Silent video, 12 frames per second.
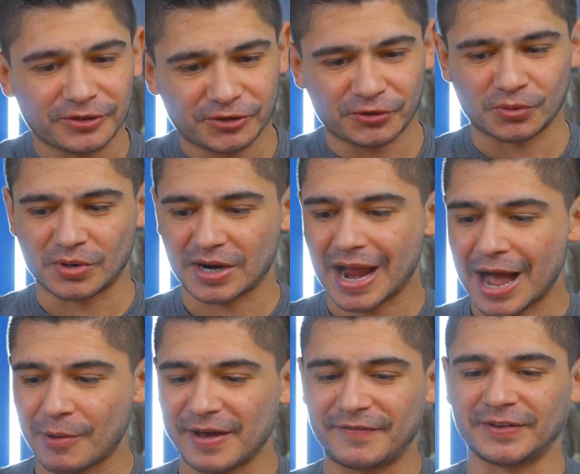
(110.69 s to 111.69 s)
sure
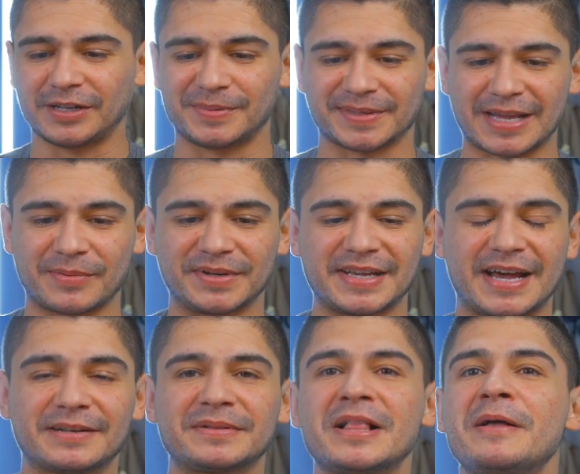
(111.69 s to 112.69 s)
how I feel about that one
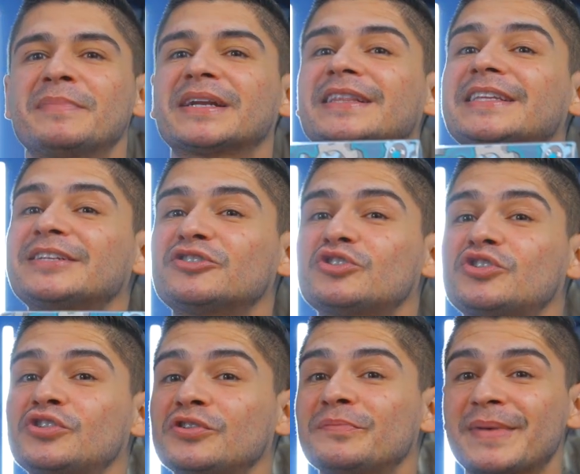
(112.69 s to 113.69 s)
yet, but at least
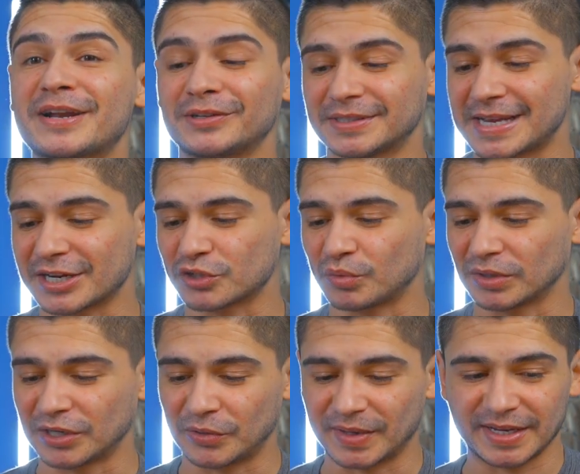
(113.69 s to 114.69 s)
2 metal decks will
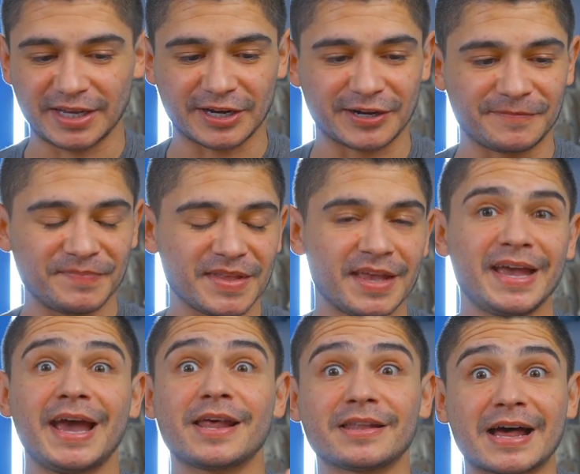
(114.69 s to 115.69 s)
go in here.
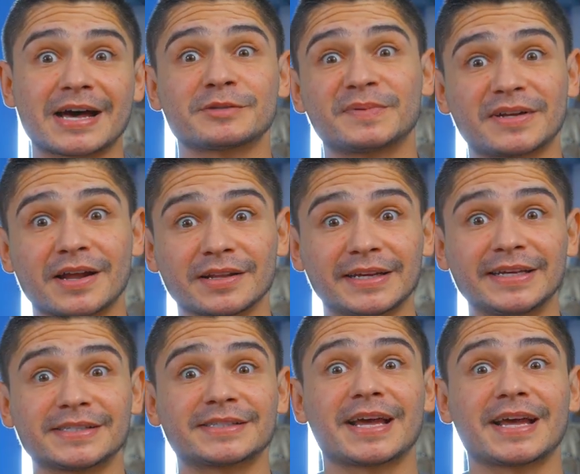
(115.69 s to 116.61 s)
And last but not least,